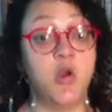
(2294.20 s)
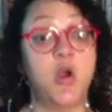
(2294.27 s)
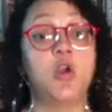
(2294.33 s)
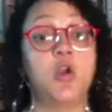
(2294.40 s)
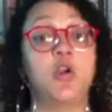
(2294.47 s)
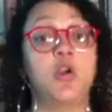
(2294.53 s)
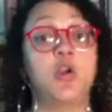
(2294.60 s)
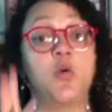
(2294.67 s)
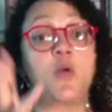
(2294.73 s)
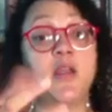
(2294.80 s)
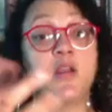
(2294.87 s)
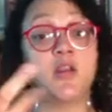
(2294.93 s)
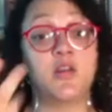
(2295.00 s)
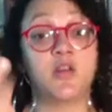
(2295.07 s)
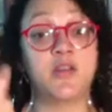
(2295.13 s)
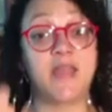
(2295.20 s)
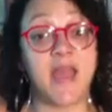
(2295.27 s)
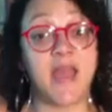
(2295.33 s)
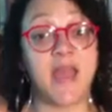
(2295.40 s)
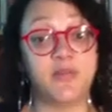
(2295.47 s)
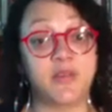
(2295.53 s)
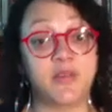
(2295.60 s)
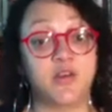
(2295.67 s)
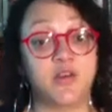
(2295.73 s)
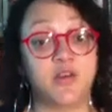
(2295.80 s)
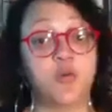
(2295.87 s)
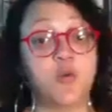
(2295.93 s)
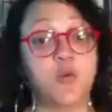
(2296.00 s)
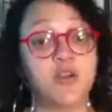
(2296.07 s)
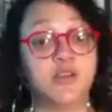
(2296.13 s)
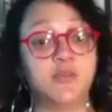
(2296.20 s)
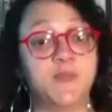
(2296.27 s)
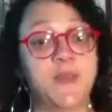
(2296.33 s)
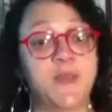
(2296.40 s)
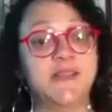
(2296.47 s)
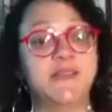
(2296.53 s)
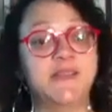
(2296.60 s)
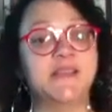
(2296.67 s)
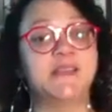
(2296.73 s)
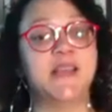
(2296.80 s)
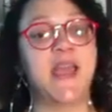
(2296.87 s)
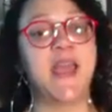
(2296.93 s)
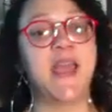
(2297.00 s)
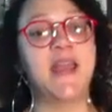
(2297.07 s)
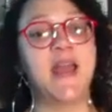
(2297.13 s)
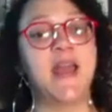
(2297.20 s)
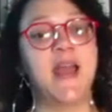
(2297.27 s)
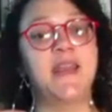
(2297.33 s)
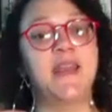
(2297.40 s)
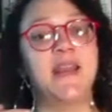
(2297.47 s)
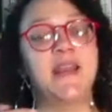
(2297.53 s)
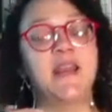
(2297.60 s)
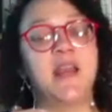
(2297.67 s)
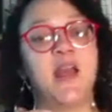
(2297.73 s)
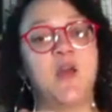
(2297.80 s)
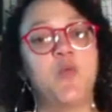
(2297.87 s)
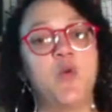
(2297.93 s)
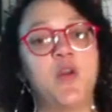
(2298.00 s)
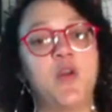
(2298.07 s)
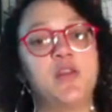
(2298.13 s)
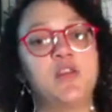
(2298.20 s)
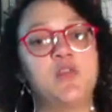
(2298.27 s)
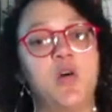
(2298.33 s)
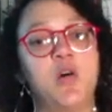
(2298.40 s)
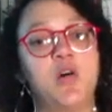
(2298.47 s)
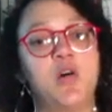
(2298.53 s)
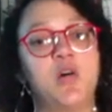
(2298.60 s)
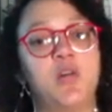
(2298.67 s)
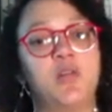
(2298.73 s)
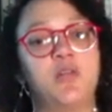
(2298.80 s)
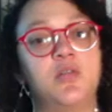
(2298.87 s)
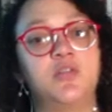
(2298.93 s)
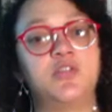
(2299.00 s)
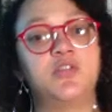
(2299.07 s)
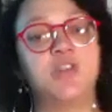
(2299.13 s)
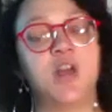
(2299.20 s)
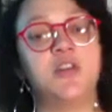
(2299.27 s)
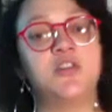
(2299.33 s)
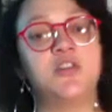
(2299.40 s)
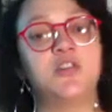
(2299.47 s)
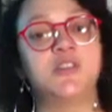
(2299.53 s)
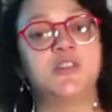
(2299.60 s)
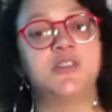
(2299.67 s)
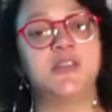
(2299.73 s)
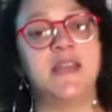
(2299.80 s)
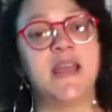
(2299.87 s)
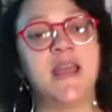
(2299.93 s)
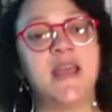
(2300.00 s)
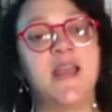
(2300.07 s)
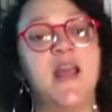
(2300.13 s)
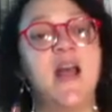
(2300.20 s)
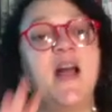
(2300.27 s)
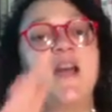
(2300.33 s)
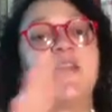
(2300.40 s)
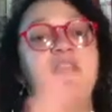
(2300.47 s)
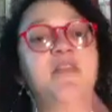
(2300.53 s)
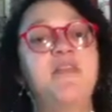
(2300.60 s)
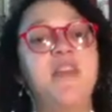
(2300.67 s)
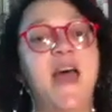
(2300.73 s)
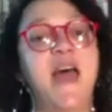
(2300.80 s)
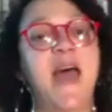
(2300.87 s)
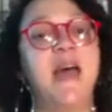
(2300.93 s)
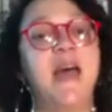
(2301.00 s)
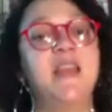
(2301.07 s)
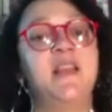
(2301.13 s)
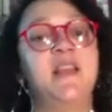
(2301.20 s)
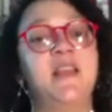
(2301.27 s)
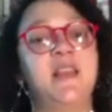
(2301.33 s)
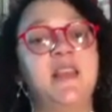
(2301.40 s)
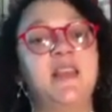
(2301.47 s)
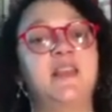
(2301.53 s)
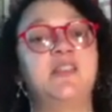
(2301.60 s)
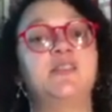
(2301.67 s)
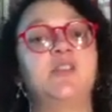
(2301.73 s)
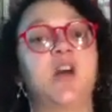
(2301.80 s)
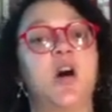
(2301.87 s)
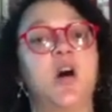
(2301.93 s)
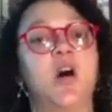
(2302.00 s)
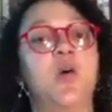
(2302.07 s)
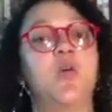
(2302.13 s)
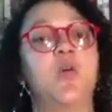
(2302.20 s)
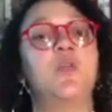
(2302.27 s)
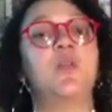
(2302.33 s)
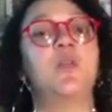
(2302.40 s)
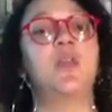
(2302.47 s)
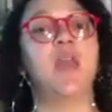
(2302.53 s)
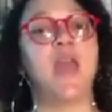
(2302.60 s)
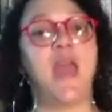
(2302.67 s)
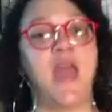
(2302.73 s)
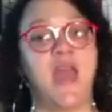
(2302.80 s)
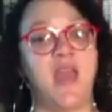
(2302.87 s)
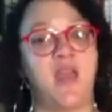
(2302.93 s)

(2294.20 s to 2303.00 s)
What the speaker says: Queer gathering in queer spaces, and I want you all to understand that is okay.